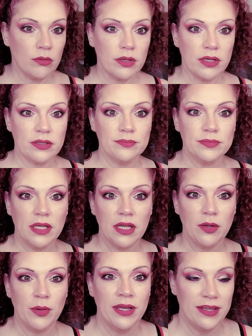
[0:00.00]
Okay.
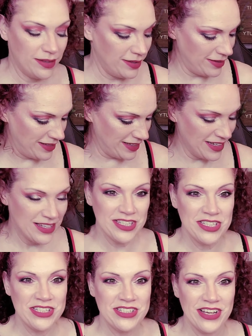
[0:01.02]
Anyway,
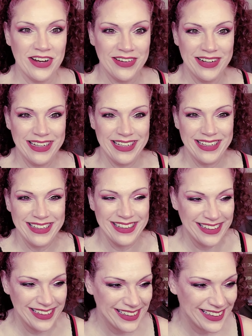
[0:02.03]

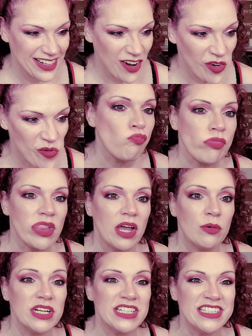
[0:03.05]
sorry.
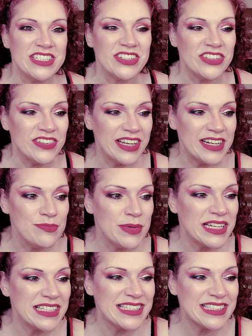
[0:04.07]
I wanted to show you that it
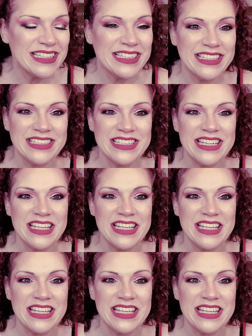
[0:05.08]
makes your